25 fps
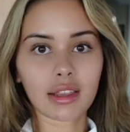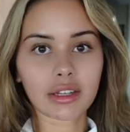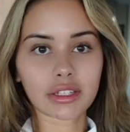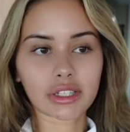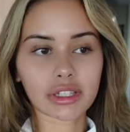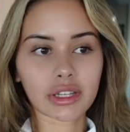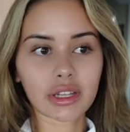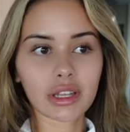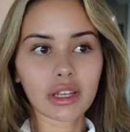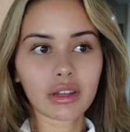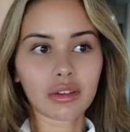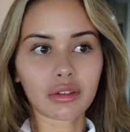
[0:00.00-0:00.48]
I
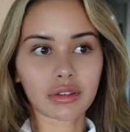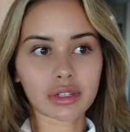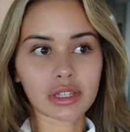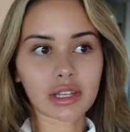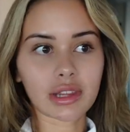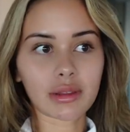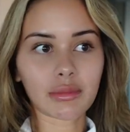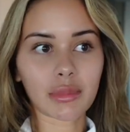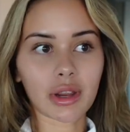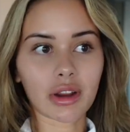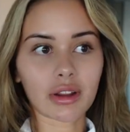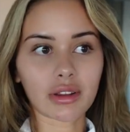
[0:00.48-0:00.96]
literally looked
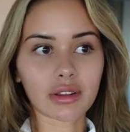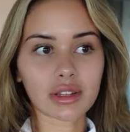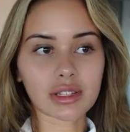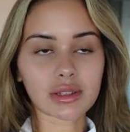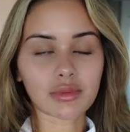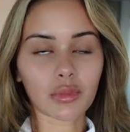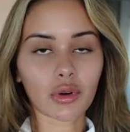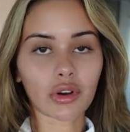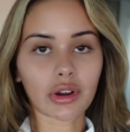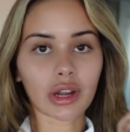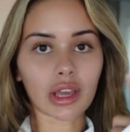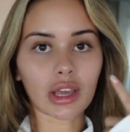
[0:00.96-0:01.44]
in the mirror
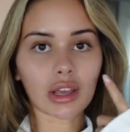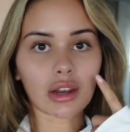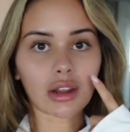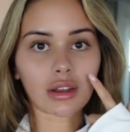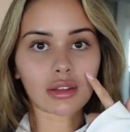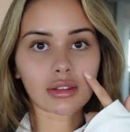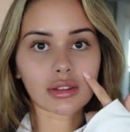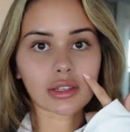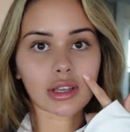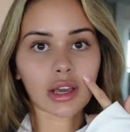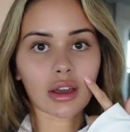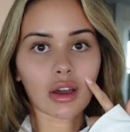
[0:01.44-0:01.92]
this morning and
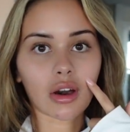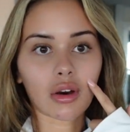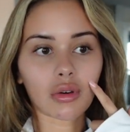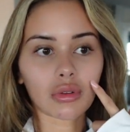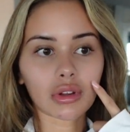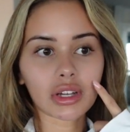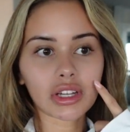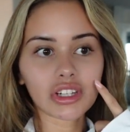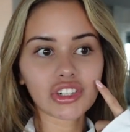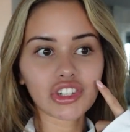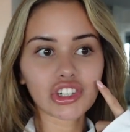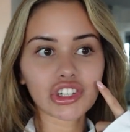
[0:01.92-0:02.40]
I was like,
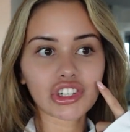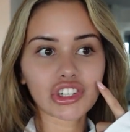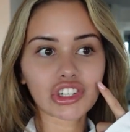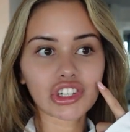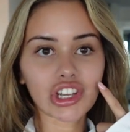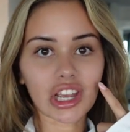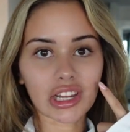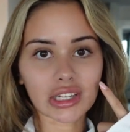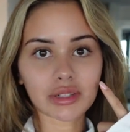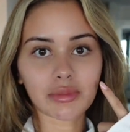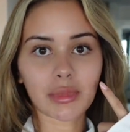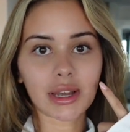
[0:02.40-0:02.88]
holy
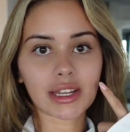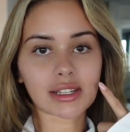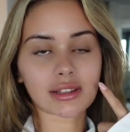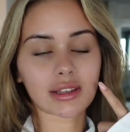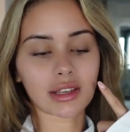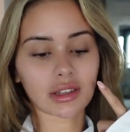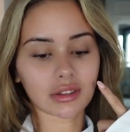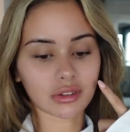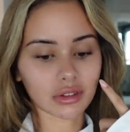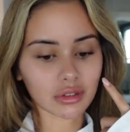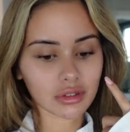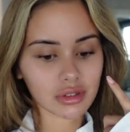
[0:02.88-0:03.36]
shit, my
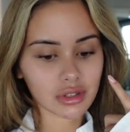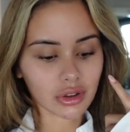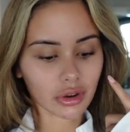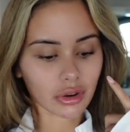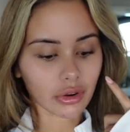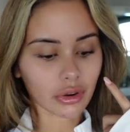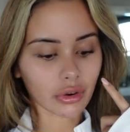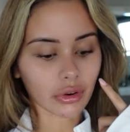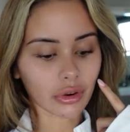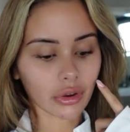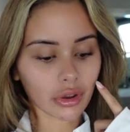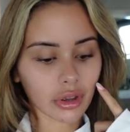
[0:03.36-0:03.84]
skin looks
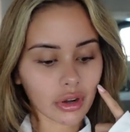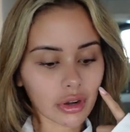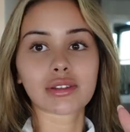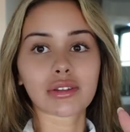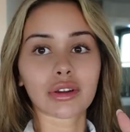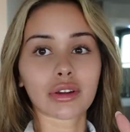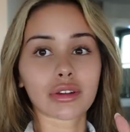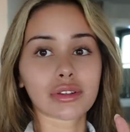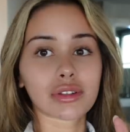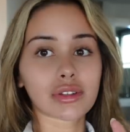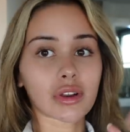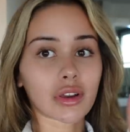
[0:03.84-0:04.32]
so good.
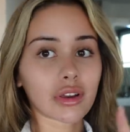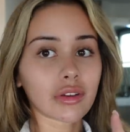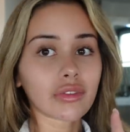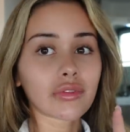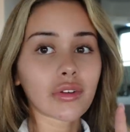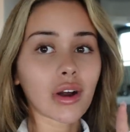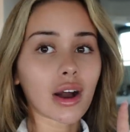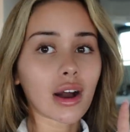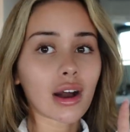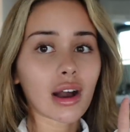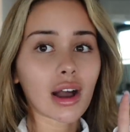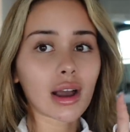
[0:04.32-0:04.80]
So
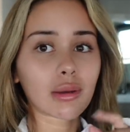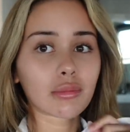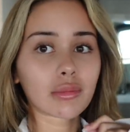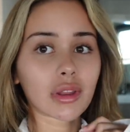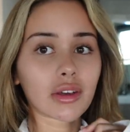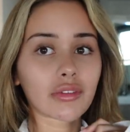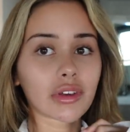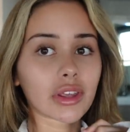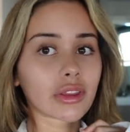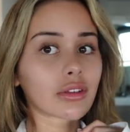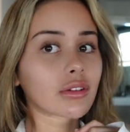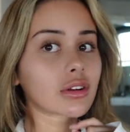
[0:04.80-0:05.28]
far I'm
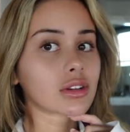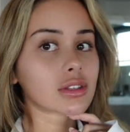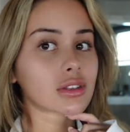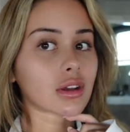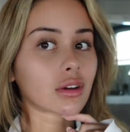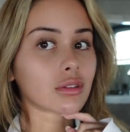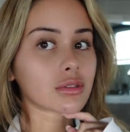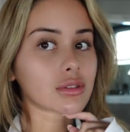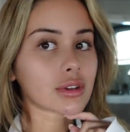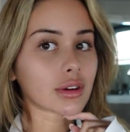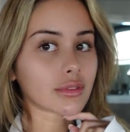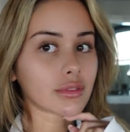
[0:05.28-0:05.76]
loving the
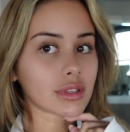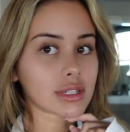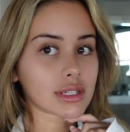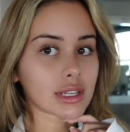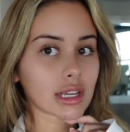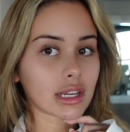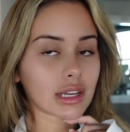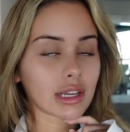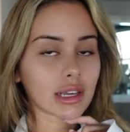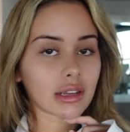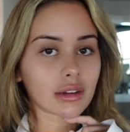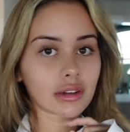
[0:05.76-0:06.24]
results of the
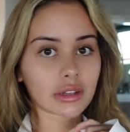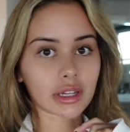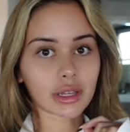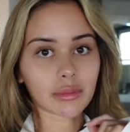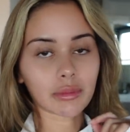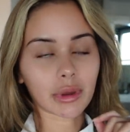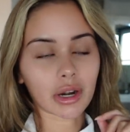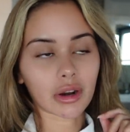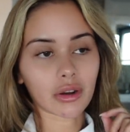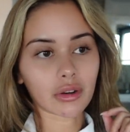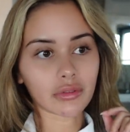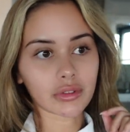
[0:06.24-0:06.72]
skin
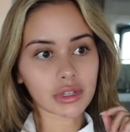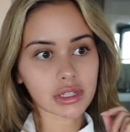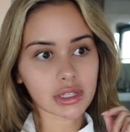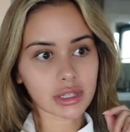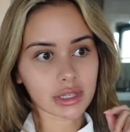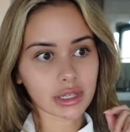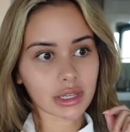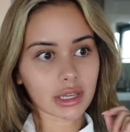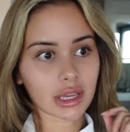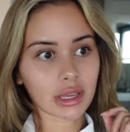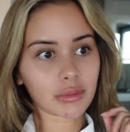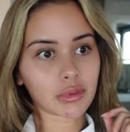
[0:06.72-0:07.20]
needling, but I'll
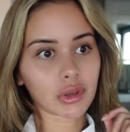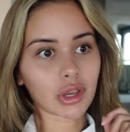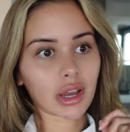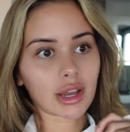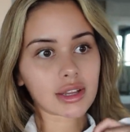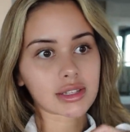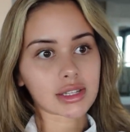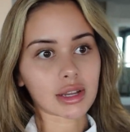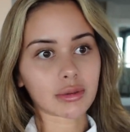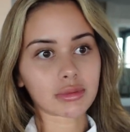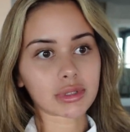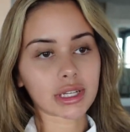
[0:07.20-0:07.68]
obviously keep you
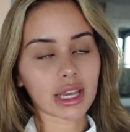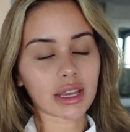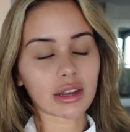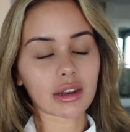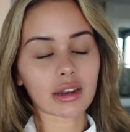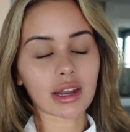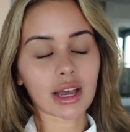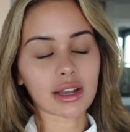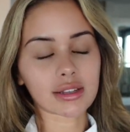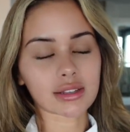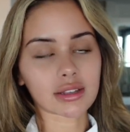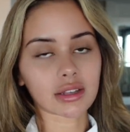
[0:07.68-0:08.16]
guys
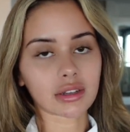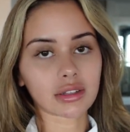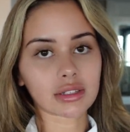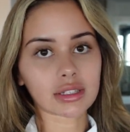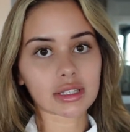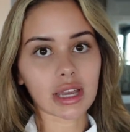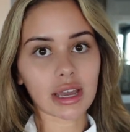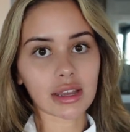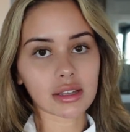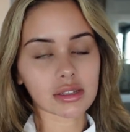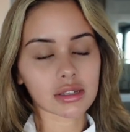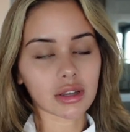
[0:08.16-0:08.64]
updated as the
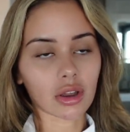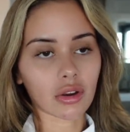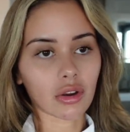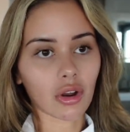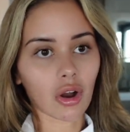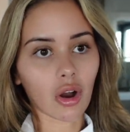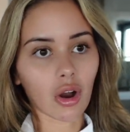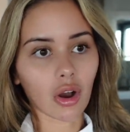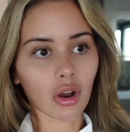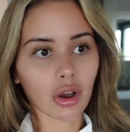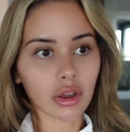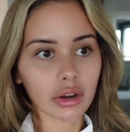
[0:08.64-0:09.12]
days
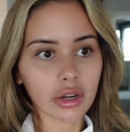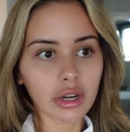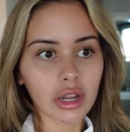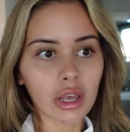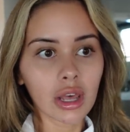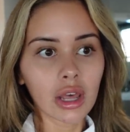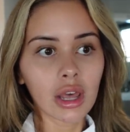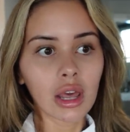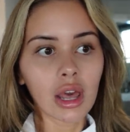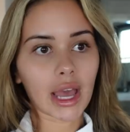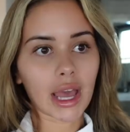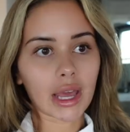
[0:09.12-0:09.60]
go on.
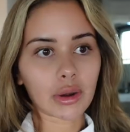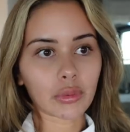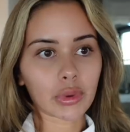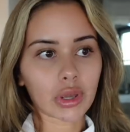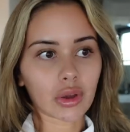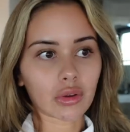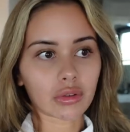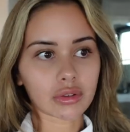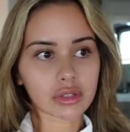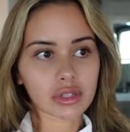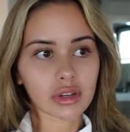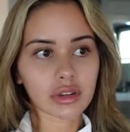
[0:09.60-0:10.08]
And
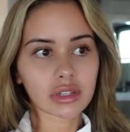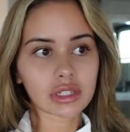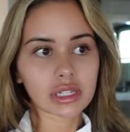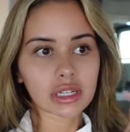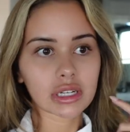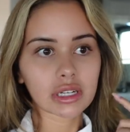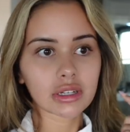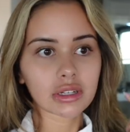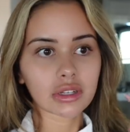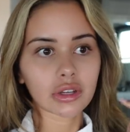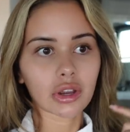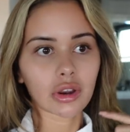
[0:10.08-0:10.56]
we also
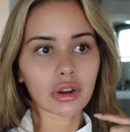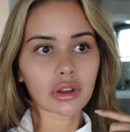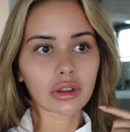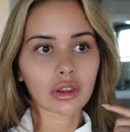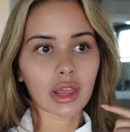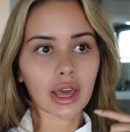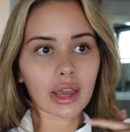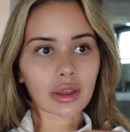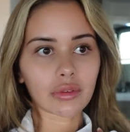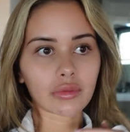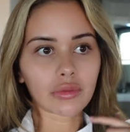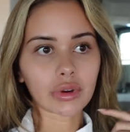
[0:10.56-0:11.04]
didn't go
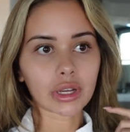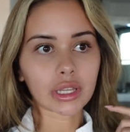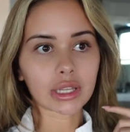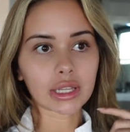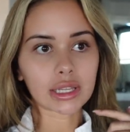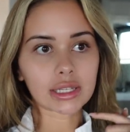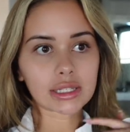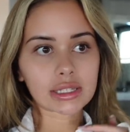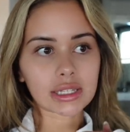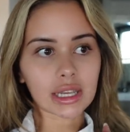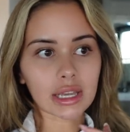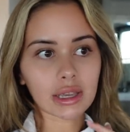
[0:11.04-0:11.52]
like
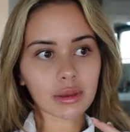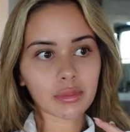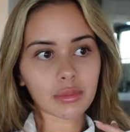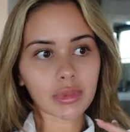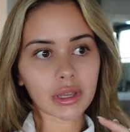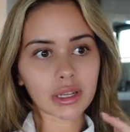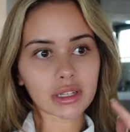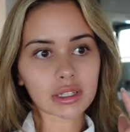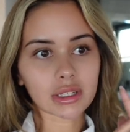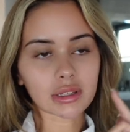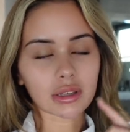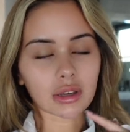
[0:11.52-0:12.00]
really deep
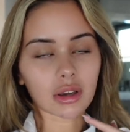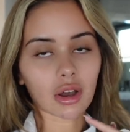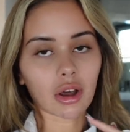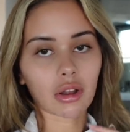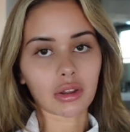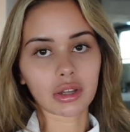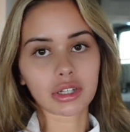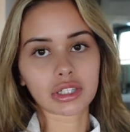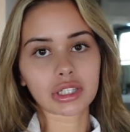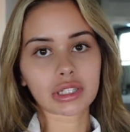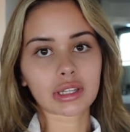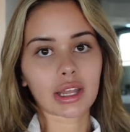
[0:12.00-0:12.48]
into the
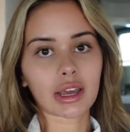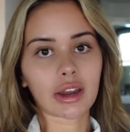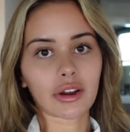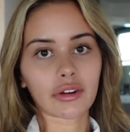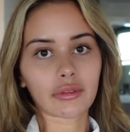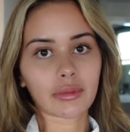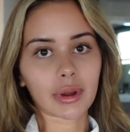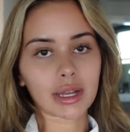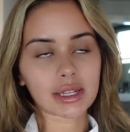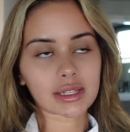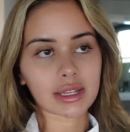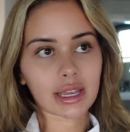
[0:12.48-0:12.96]
collagen layer
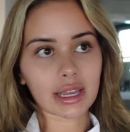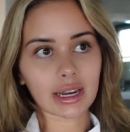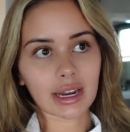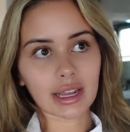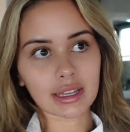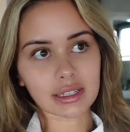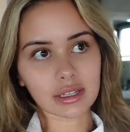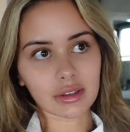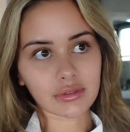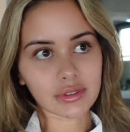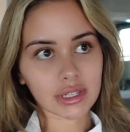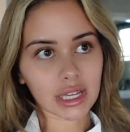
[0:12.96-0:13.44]
of my skin,
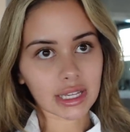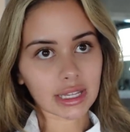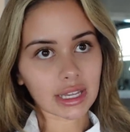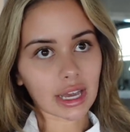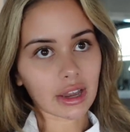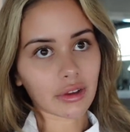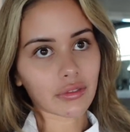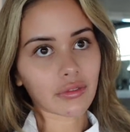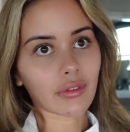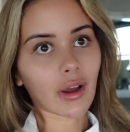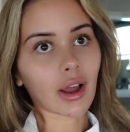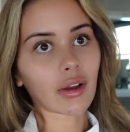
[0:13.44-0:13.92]
as I've said
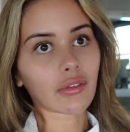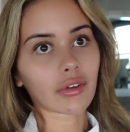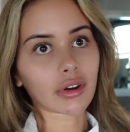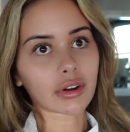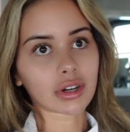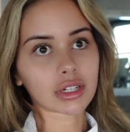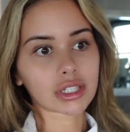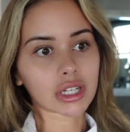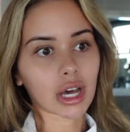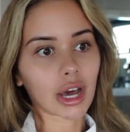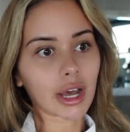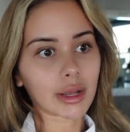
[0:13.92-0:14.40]
like
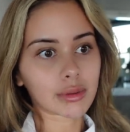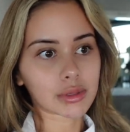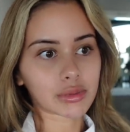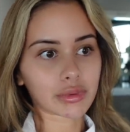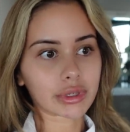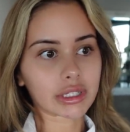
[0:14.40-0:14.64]
500 times.